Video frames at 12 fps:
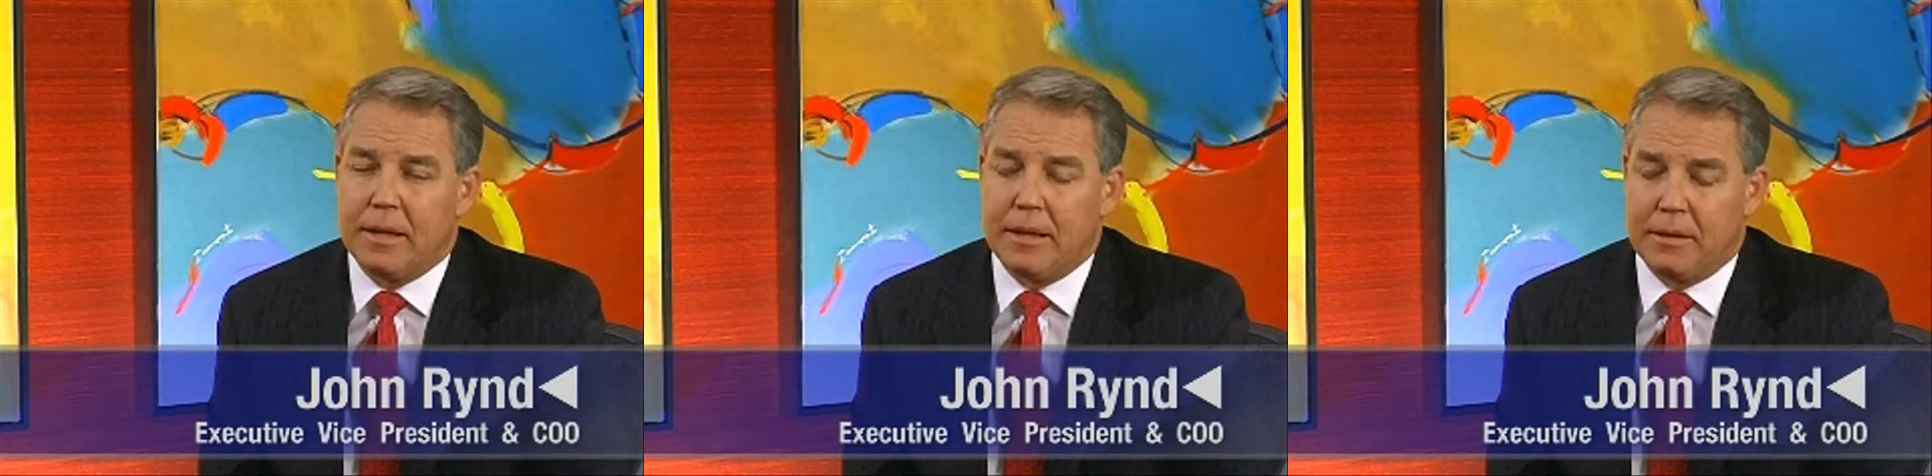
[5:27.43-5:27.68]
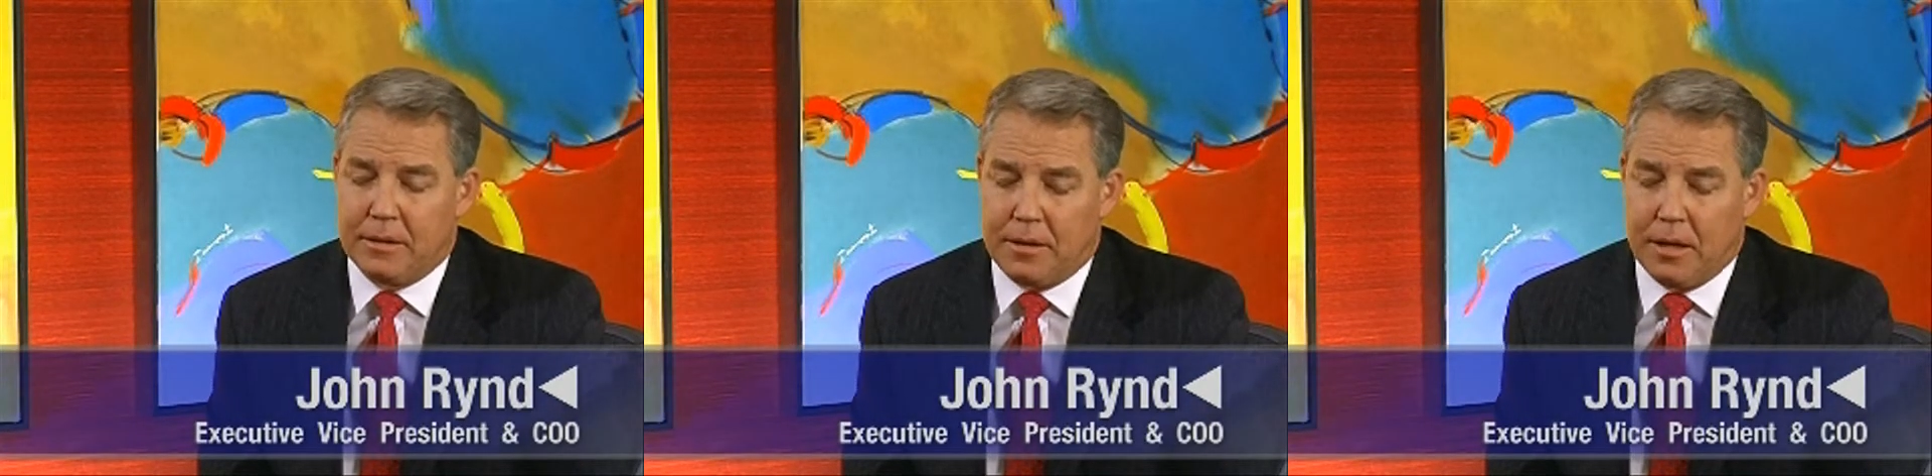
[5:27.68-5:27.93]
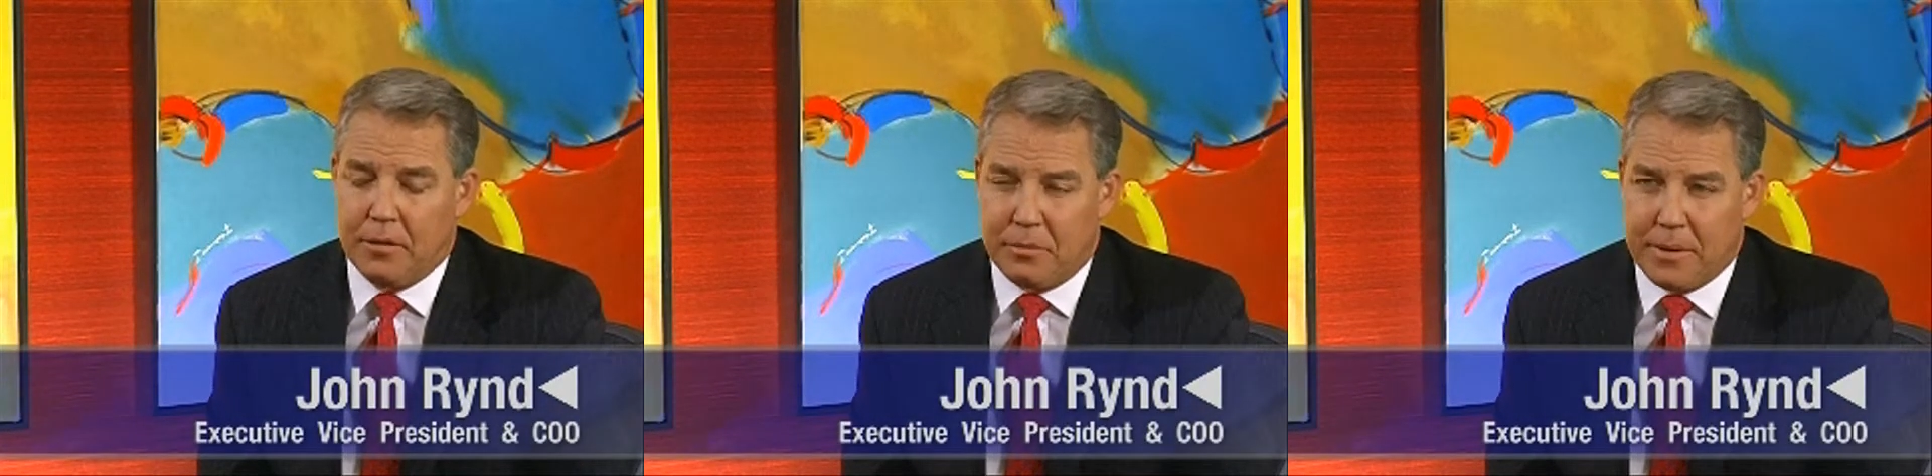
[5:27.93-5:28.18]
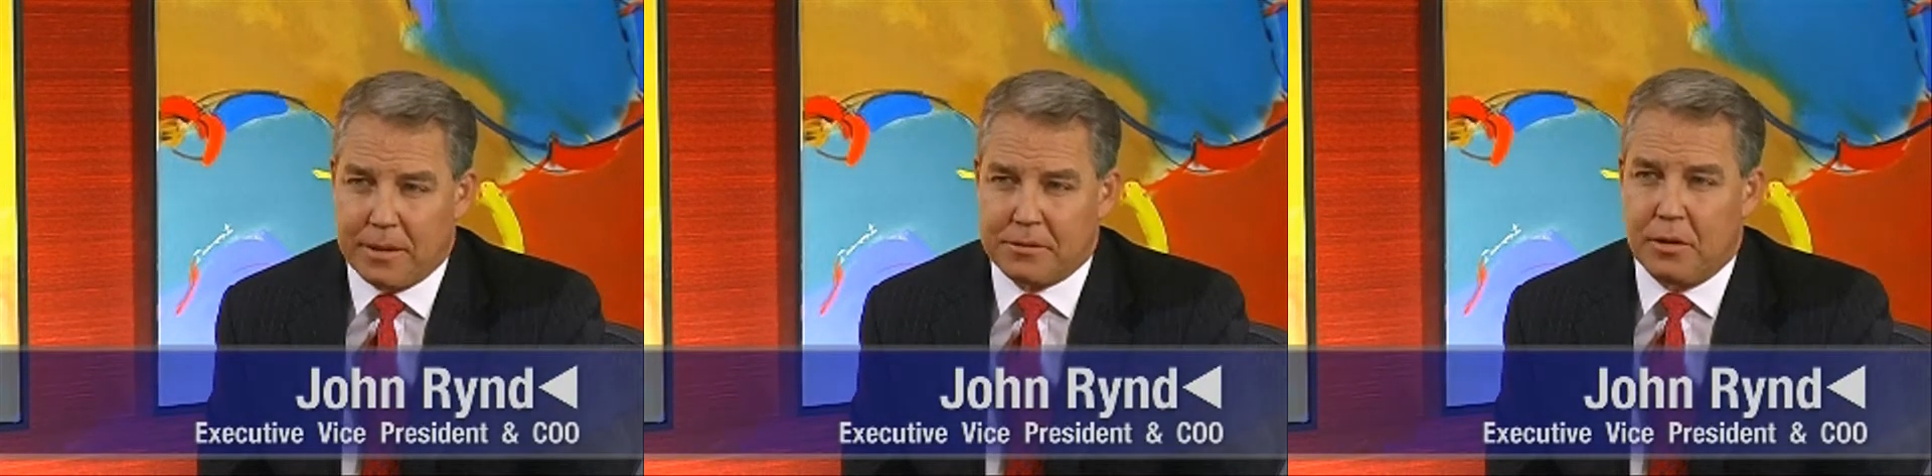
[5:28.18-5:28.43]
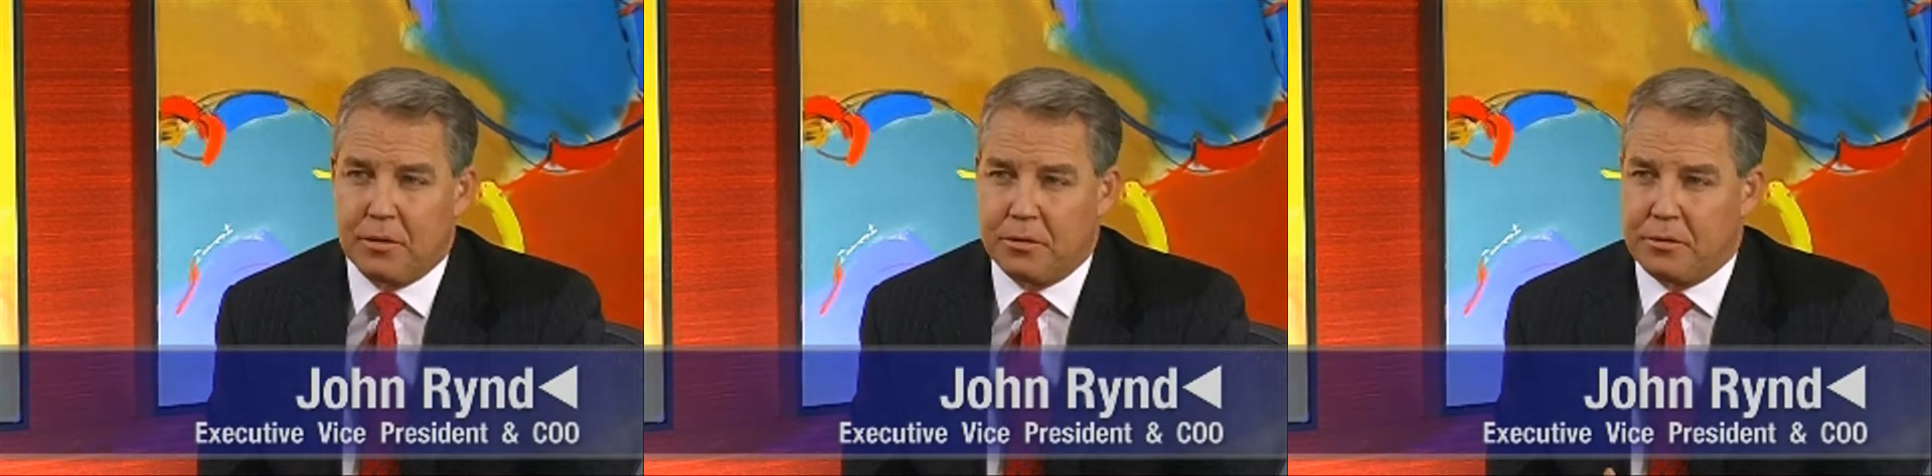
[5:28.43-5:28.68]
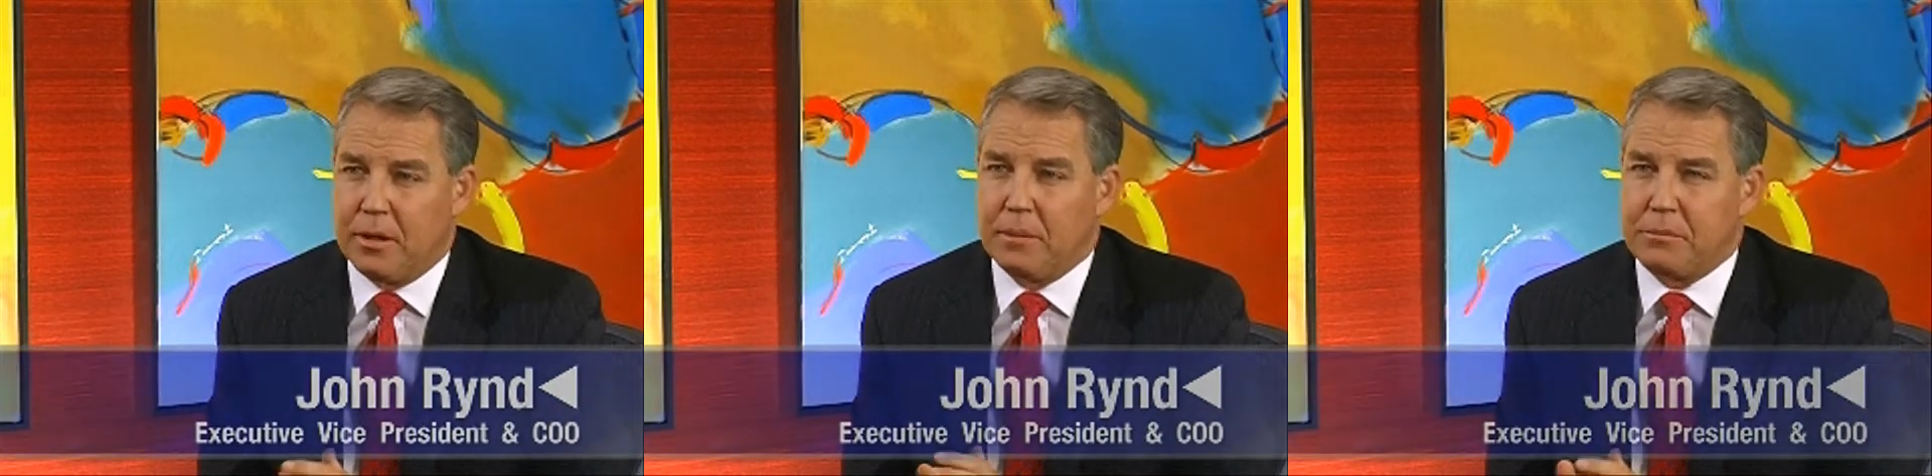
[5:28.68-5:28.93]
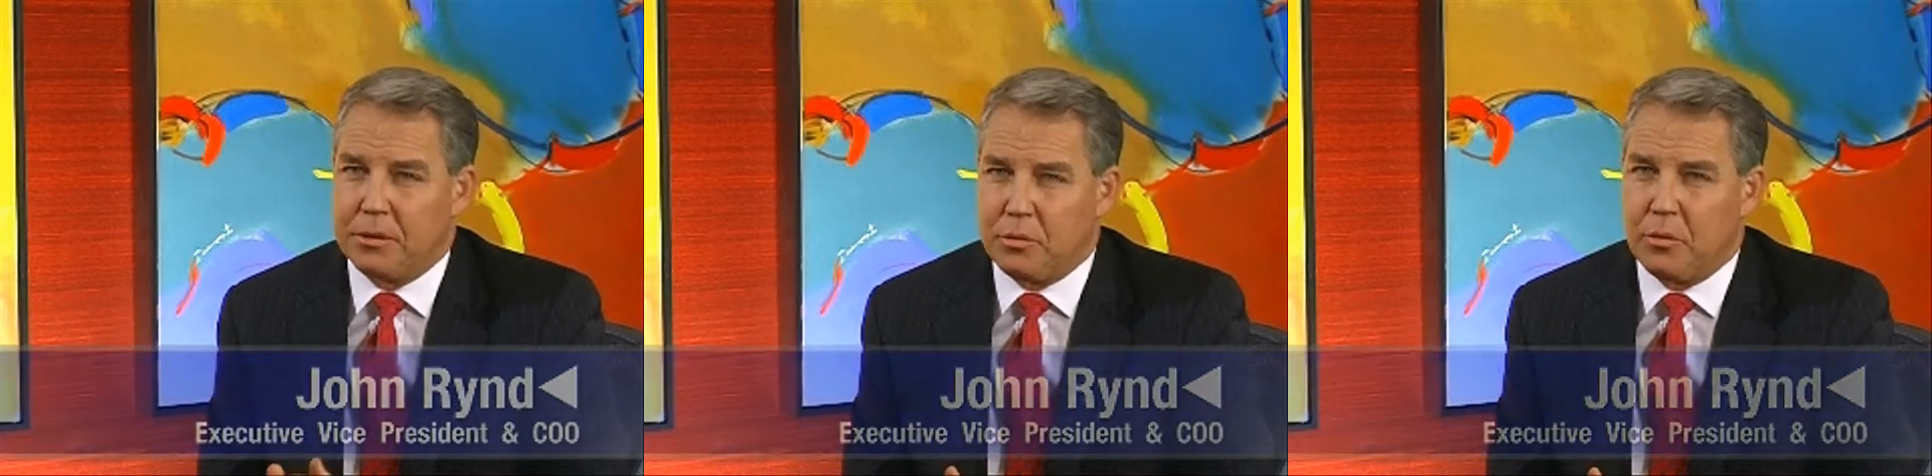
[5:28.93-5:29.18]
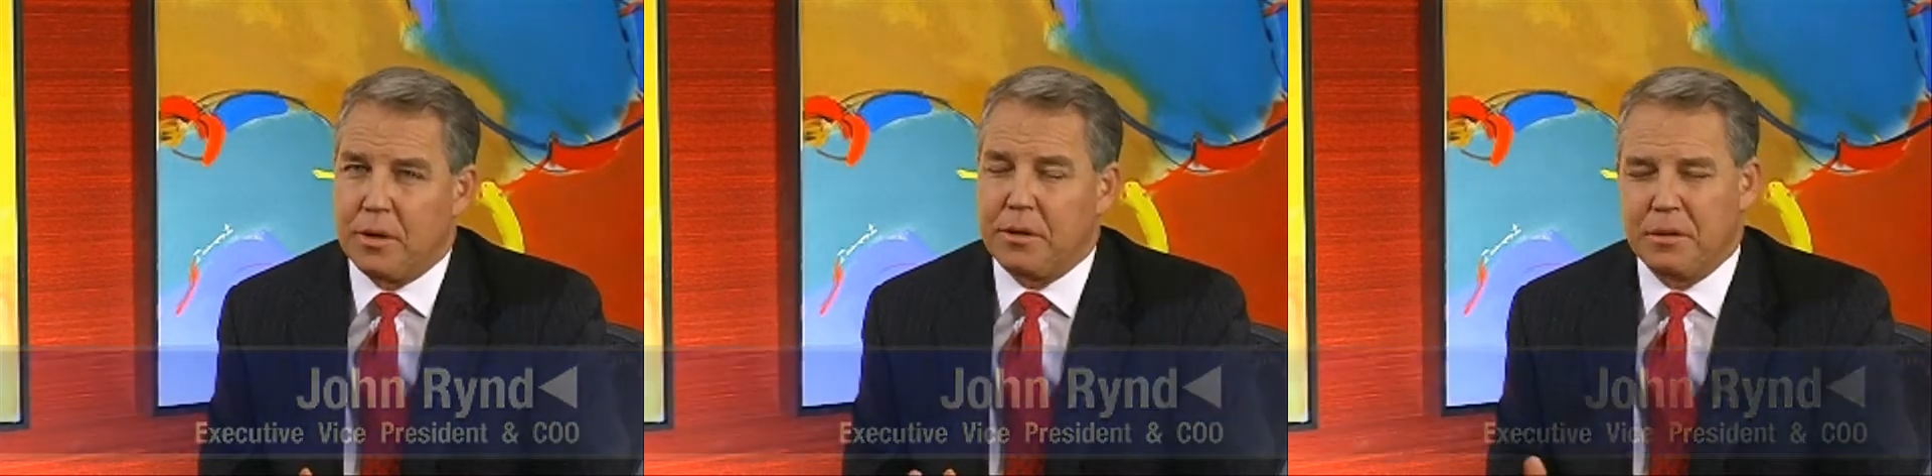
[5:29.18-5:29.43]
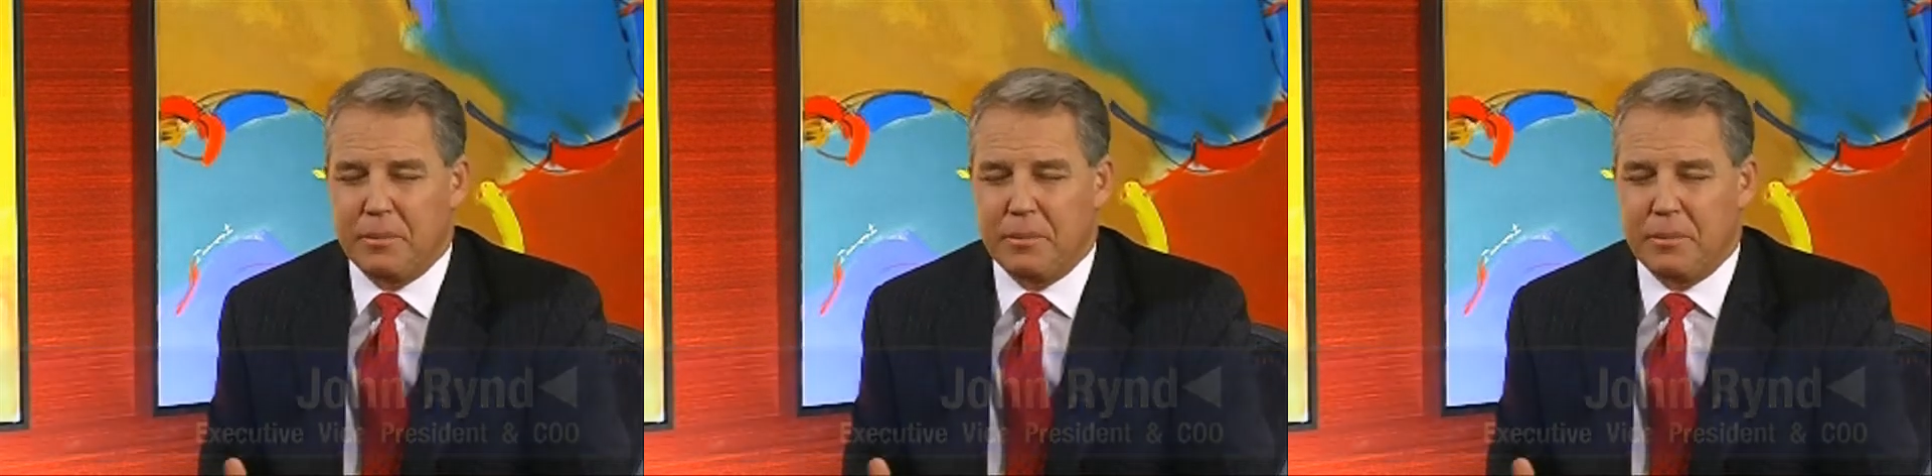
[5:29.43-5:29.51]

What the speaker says: in the Gulf of Mexico can drill up to 20